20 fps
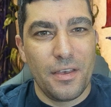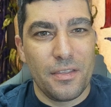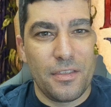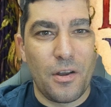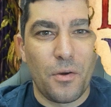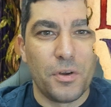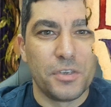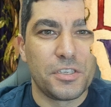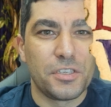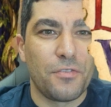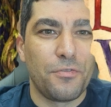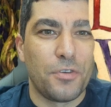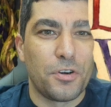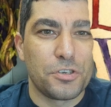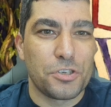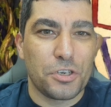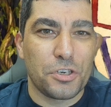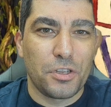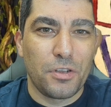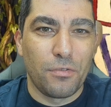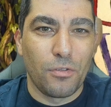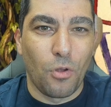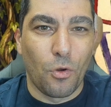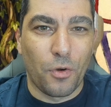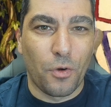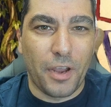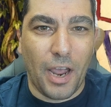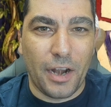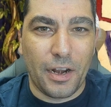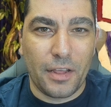There is a version of
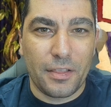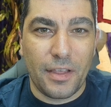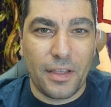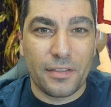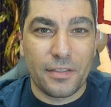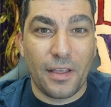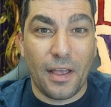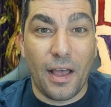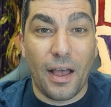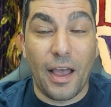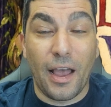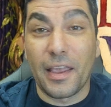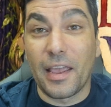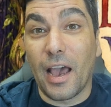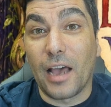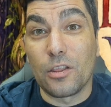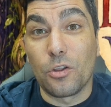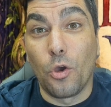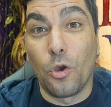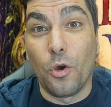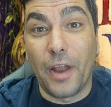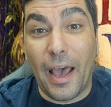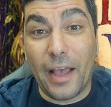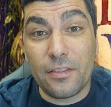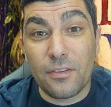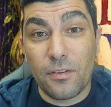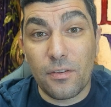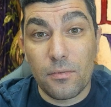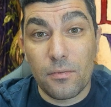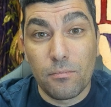Lorcana that I got good
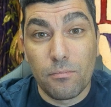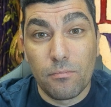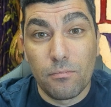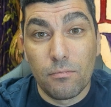at,